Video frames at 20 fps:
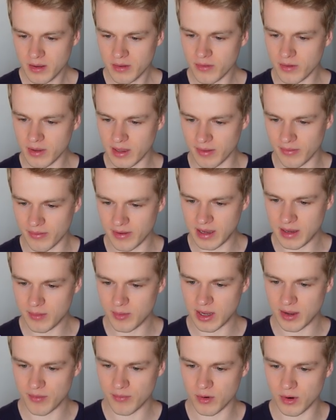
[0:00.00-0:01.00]
So you can say
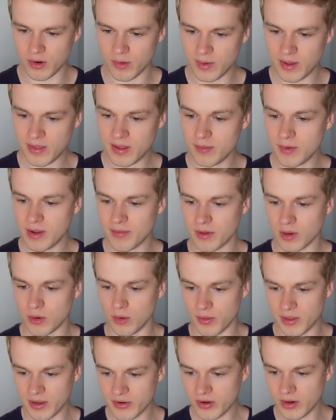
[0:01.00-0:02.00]
we have current weather, we have the
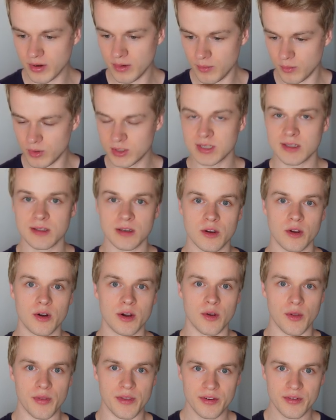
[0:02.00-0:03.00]
condition, which is the
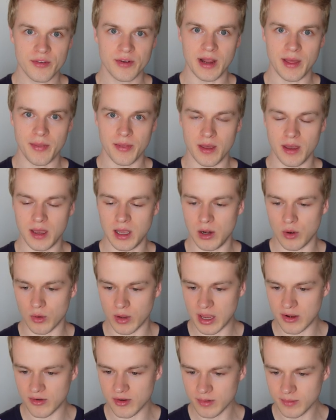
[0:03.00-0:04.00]
current condition at the
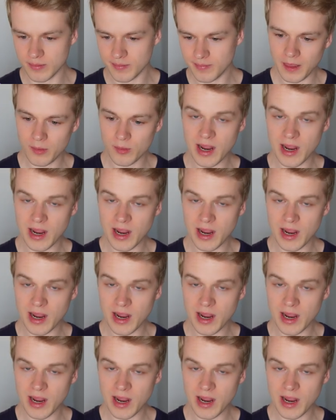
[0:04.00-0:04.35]
location.